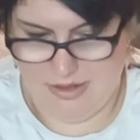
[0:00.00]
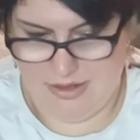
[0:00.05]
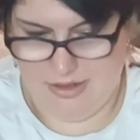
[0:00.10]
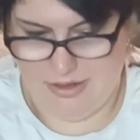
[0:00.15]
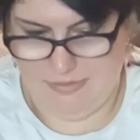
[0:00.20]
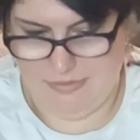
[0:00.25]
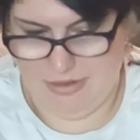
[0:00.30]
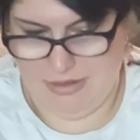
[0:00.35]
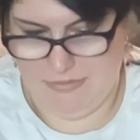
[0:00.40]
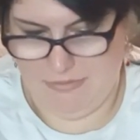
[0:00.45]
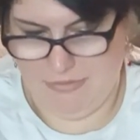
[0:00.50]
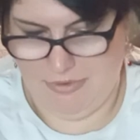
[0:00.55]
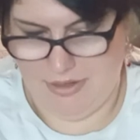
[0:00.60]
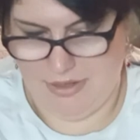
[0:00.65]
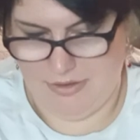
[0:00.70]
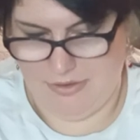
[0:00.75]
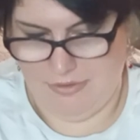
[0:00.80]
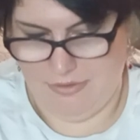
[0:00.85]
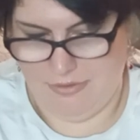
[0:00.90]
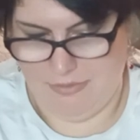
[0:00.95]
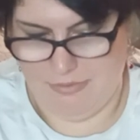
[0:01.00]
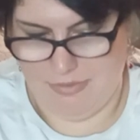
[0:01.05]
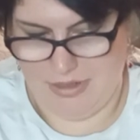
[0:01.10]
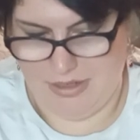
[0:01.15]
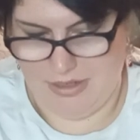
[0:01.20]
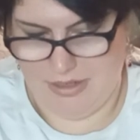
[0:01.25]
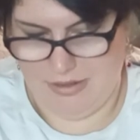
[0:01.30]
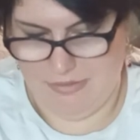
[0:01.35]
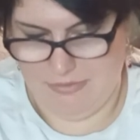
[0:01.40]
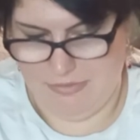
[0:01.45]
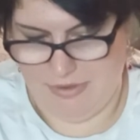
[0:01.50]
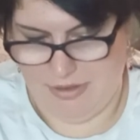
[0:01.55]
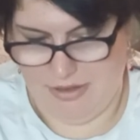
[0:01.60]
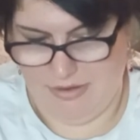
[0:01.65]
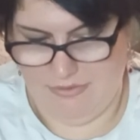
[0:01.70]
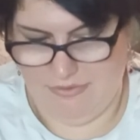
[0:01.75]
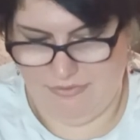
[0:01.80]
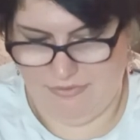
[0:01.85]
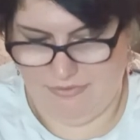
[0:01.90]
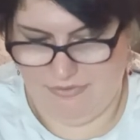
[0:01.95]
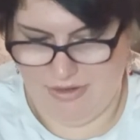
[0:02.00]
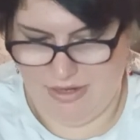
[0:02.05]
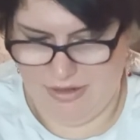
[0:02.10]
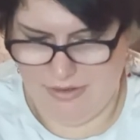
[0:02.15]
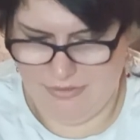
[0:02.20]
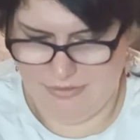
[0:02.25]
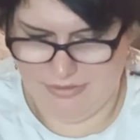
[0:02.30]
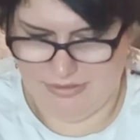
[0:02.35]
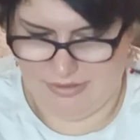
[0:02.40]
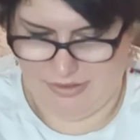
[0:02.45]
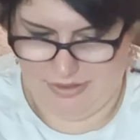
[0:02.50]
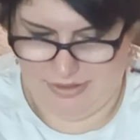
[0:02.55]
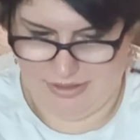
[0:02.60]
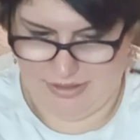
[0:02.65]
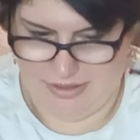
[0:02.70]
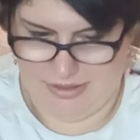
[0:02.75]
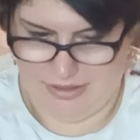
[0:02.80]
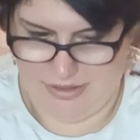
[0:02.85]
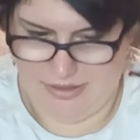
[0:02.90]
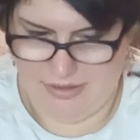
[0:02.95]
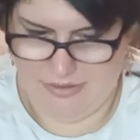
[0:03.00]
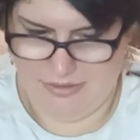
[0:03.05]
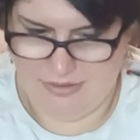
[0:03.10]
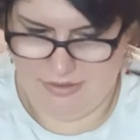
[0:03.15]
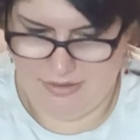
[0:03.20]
I mean, it might not be, but it feels like it.